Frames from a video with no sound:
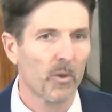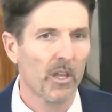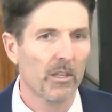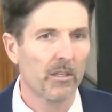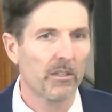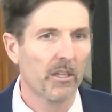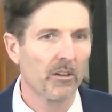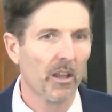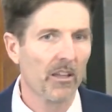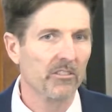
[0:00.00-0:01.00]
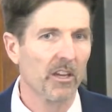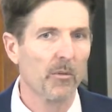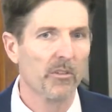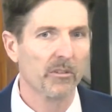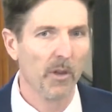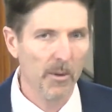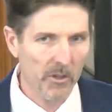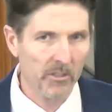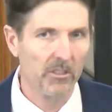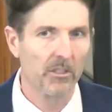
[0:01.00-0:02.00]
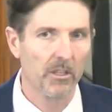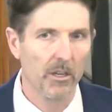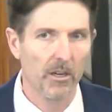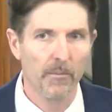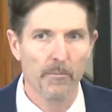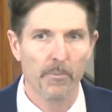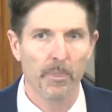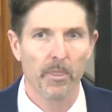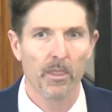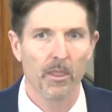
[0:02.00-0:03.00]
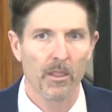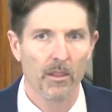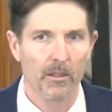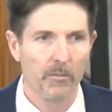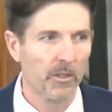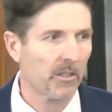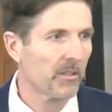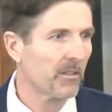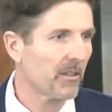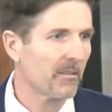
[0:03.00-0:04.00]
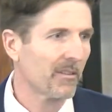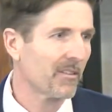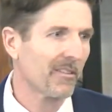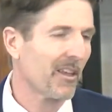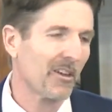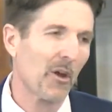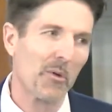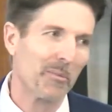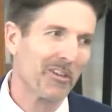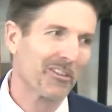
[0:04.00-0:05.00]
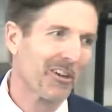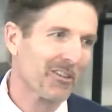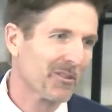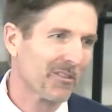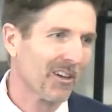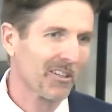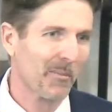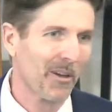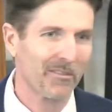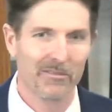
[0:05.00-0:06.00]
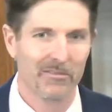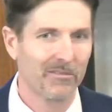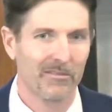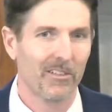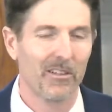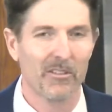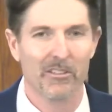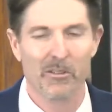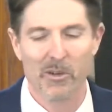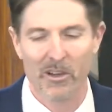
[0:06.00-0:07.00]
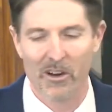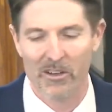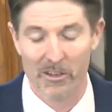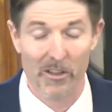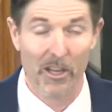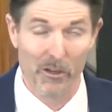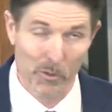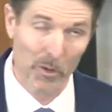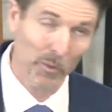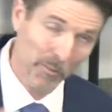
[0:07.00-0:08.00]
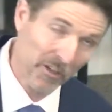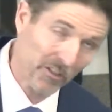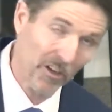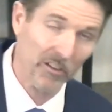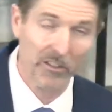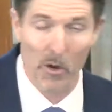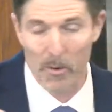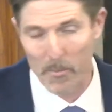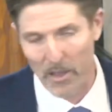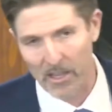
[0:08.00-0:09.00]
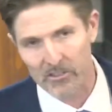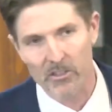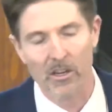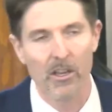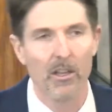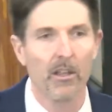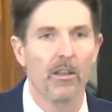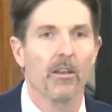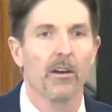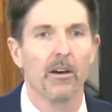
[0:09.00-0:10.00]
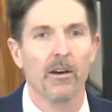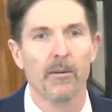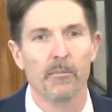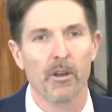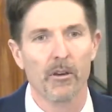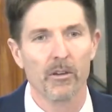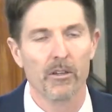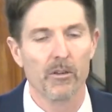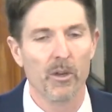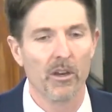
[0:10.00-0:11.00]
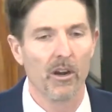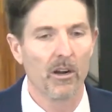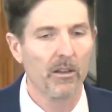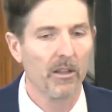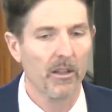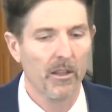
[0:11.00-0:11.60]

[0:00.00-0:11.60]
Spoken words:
dinner last night with some neighbors. They know we're missionaries. We've talked about, you know, who we are, and they knew we were missionaries. No, I'm a pastor. Know who we are,